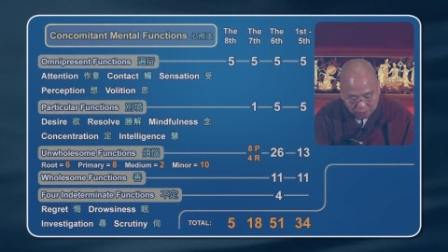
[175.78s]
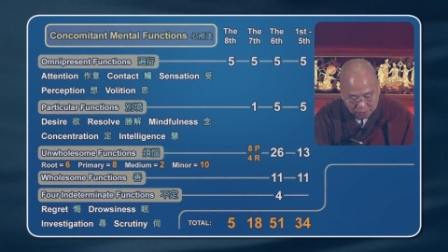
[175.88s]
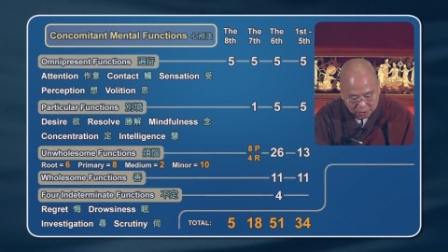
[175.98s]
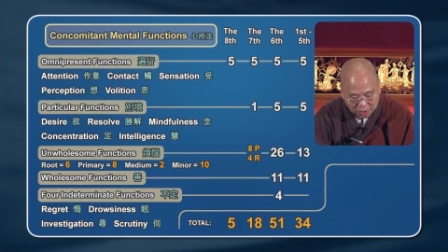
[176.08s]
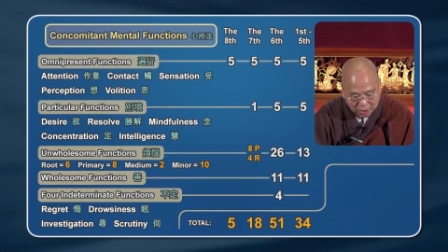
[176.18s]

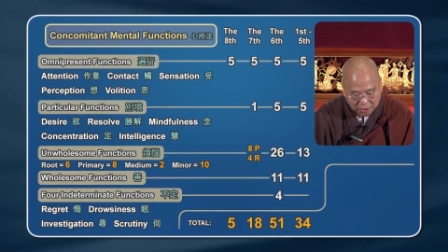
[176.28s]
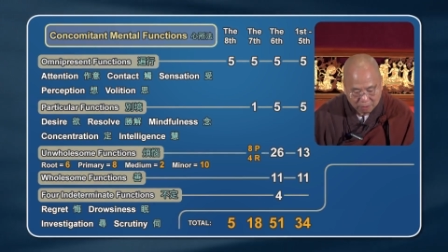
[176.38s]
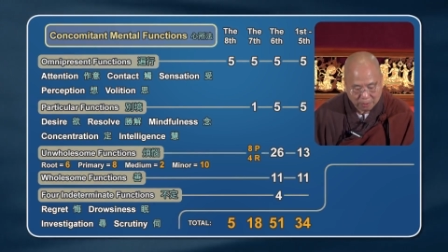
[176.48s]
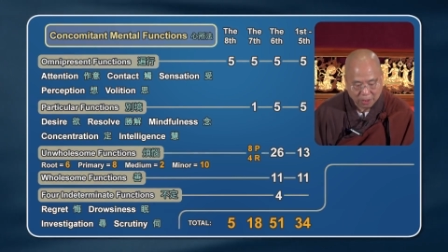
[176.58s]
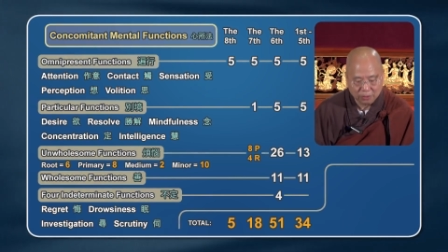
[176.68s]
we've been talking
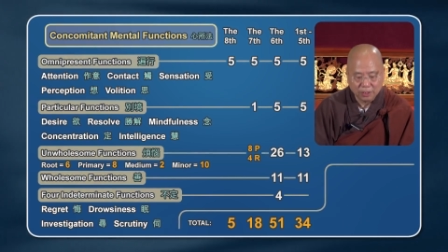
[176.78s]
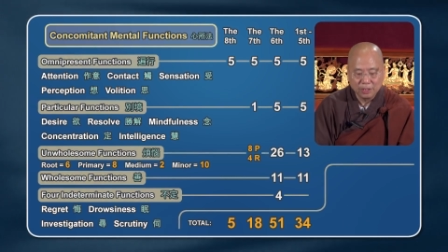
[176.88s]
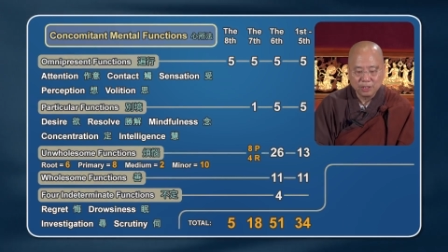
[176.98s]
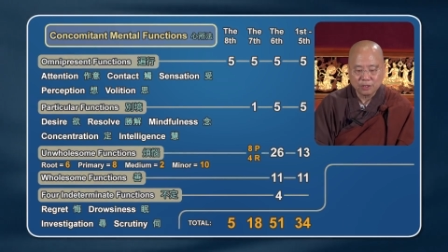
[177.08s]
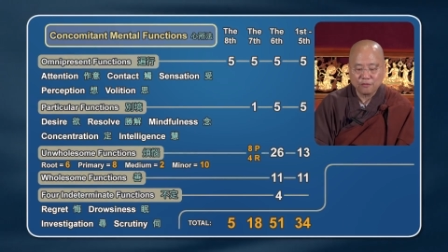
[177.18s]

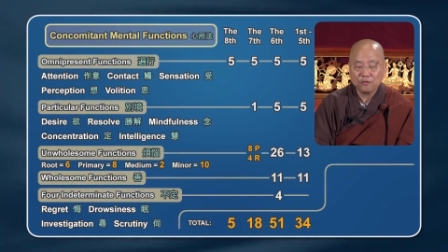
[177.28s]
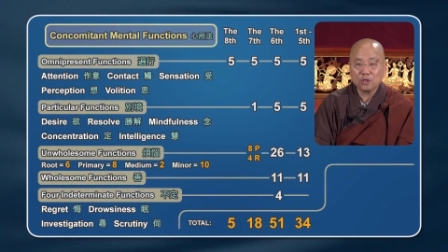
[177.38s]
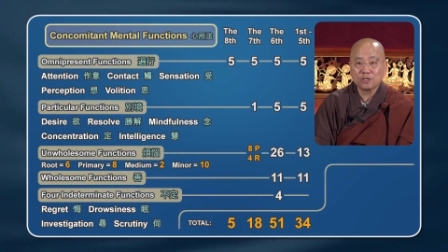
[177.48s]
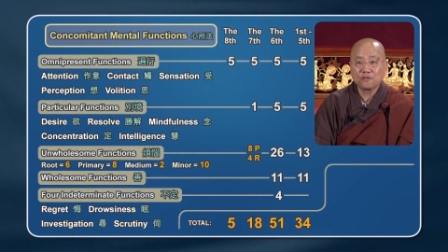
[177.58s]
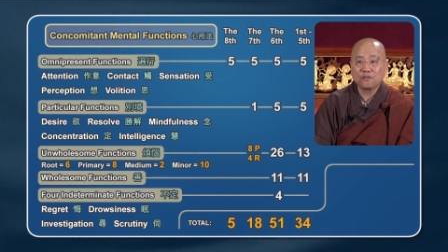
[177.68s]
about. The
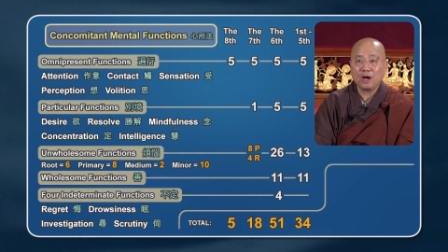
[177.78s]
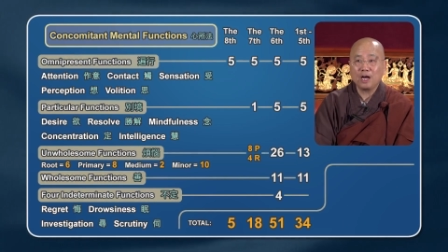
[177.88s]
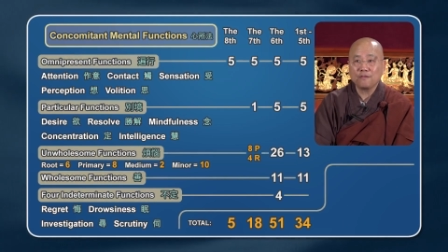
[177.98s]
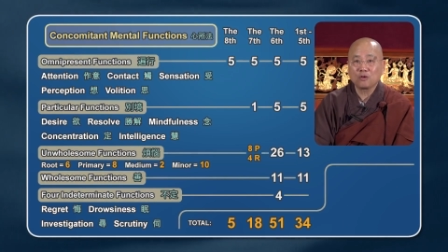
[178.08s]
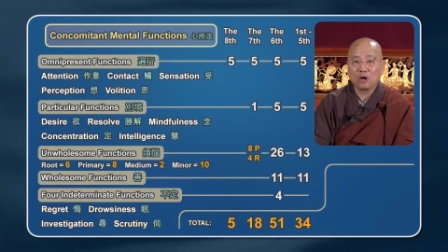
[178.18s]
first
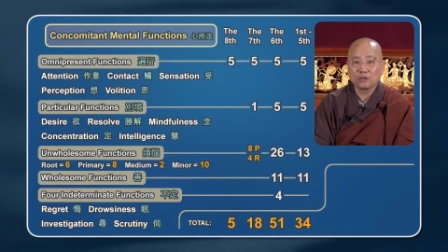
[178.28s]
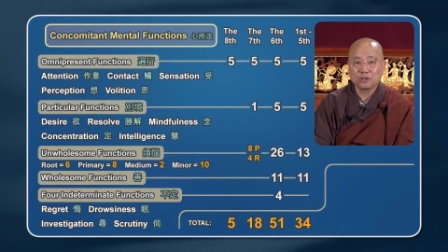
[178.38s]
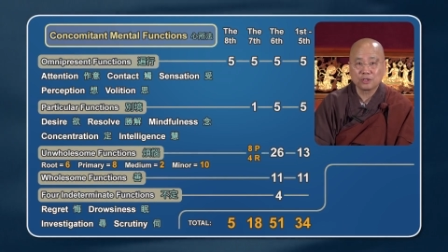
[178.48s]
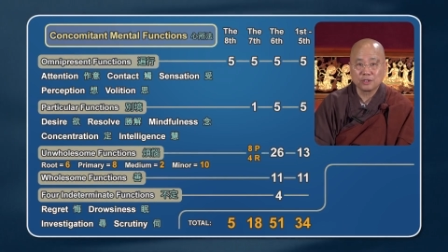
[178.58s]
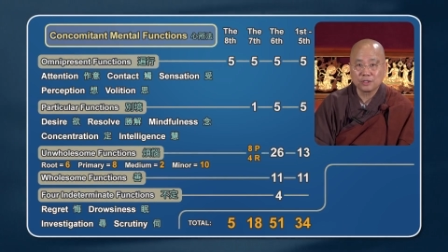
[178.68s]
5
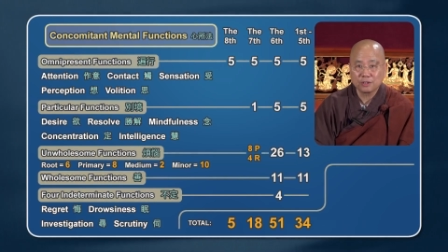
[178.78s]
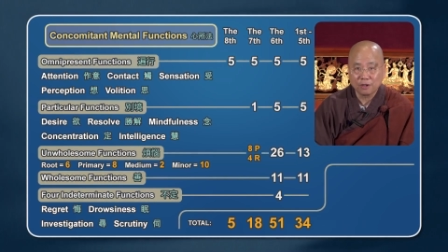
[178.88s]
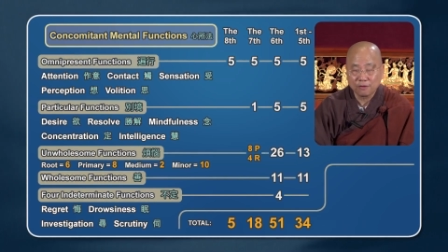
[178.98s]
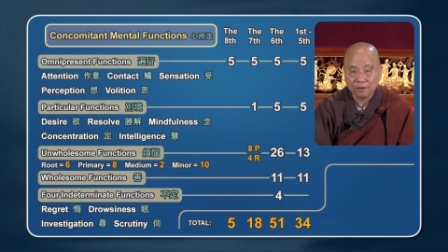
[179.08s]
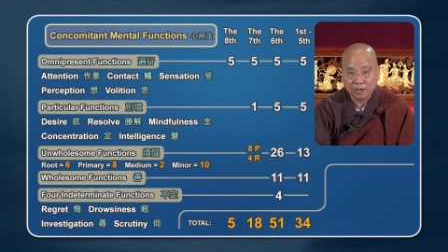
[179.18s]
consciousness,
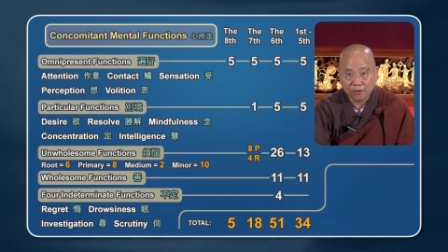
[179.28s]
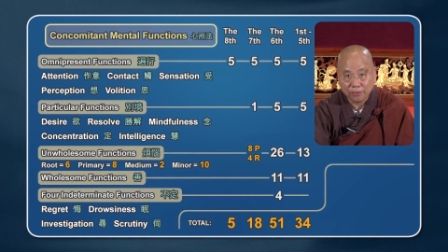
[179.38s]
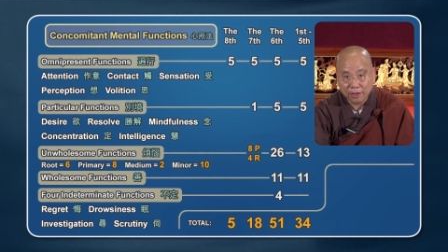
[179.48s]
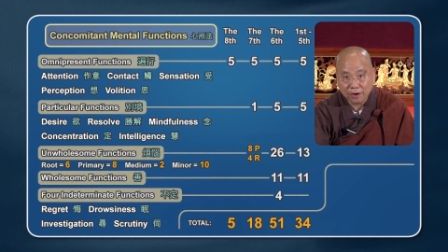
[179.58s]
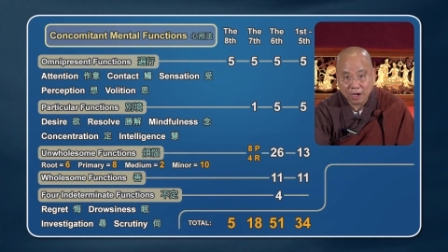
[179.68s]
now
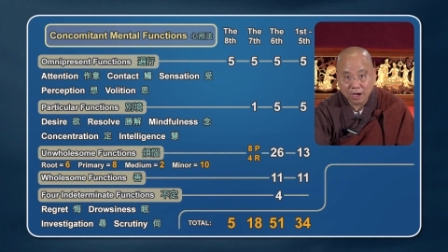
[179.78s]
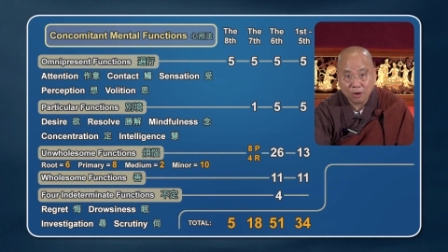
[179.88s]
there are